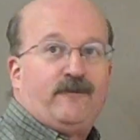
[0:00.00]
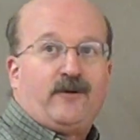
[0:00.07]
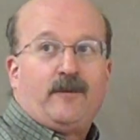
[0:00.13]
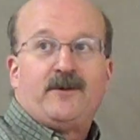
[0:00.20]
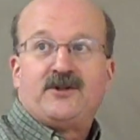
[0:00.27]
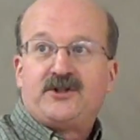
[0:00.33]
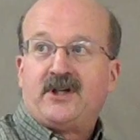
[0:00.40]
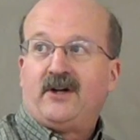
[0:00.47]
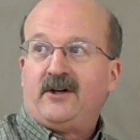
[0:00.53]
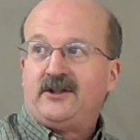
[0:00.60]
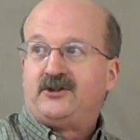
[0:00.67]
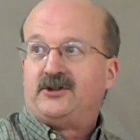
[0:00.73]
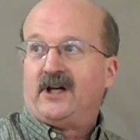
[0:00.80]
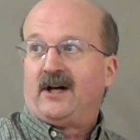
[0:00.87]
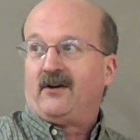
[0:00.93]
from the
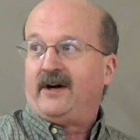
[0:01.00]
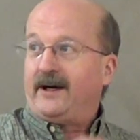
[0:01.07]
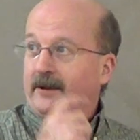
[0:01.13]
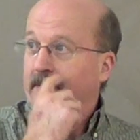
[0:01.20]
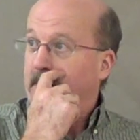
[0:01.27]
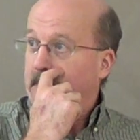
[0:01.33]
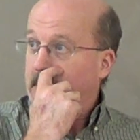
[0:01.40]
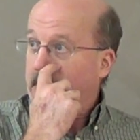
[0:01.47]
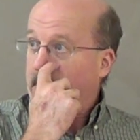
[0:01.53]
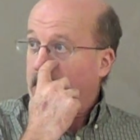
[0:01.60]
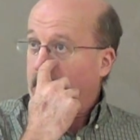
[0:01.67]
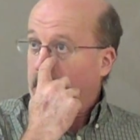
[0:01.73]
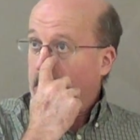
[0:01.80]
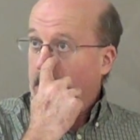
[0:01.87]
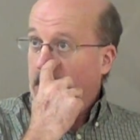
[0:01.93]
series generator,
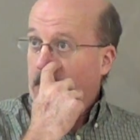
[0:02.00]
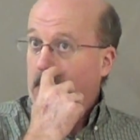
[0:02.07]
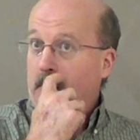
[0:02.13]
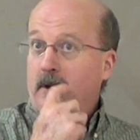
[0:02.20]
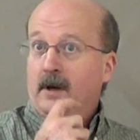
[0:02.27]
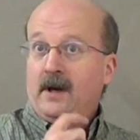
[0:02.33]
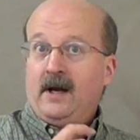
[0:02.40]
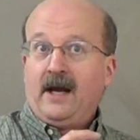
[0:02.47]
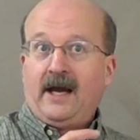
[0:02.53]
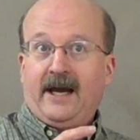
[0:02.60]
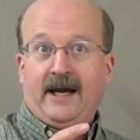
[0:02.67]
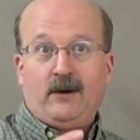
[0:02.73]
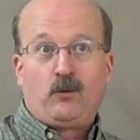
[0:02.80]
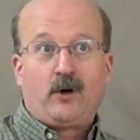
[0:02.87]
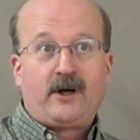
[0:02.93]

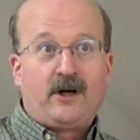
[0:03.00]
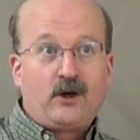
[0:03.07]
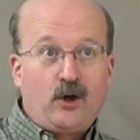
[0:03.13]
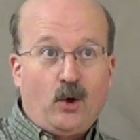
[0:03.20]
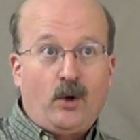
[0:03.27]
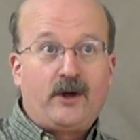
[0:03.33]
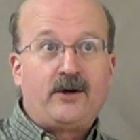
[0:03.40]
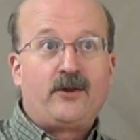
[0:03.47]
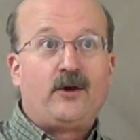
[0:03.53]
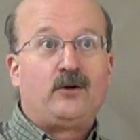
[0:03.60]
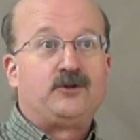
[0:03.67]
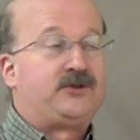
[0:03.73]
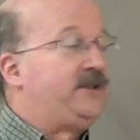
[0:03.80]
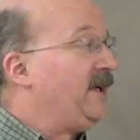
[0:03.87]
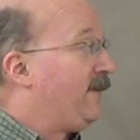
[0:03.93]
and we're going to go into
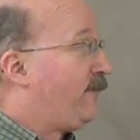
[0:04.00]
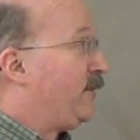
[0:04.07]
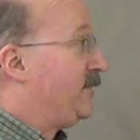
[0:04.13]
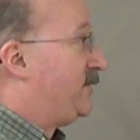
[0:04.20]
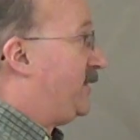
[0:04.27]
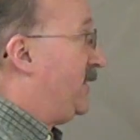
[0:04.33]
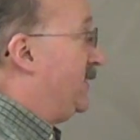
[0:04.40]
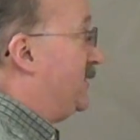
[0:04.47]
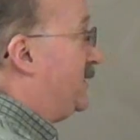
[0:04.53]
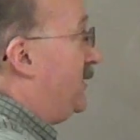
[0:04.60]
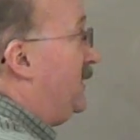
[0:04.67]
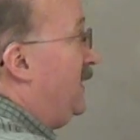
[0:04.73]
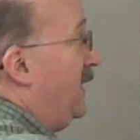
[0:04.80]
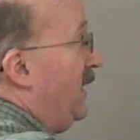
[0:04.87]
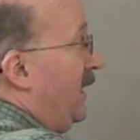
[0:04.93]
those differences.
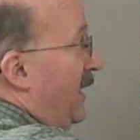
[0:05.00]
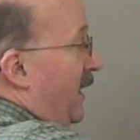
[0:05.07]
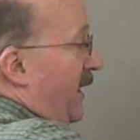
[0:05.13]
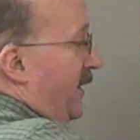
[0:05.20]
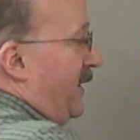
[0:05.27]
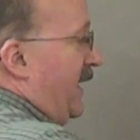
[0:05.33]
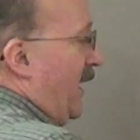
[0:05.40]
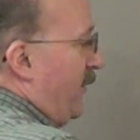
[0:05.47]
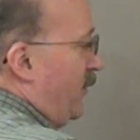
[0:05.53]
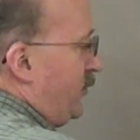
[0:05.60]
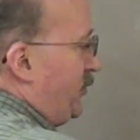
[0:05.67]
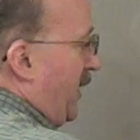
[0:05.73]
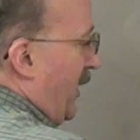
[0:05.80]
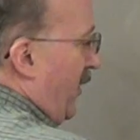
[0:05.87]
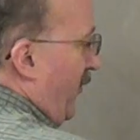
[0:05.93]
The other
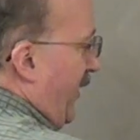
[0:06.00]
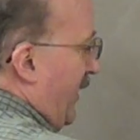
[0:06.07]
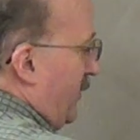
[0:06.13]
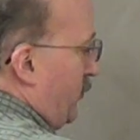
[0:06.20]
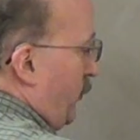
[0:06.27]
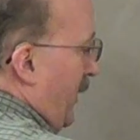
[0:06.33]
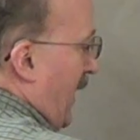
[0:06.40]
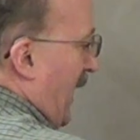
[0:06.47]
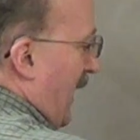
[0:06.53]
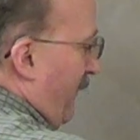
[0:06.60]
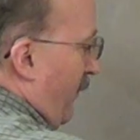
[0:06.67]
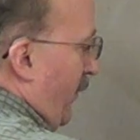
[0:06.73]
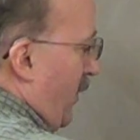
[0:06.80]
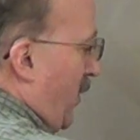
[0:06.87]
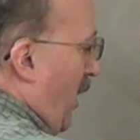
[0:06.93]
generators we have
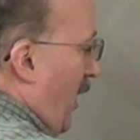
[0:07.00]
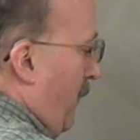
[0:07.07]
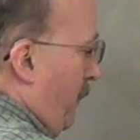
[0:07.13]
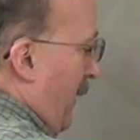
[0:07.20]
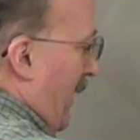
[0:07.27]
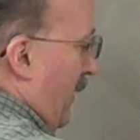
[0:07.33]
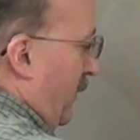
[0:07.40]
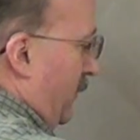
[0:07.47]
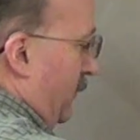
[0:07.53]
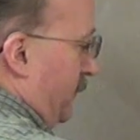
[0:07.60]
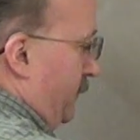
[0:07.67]
are the compound.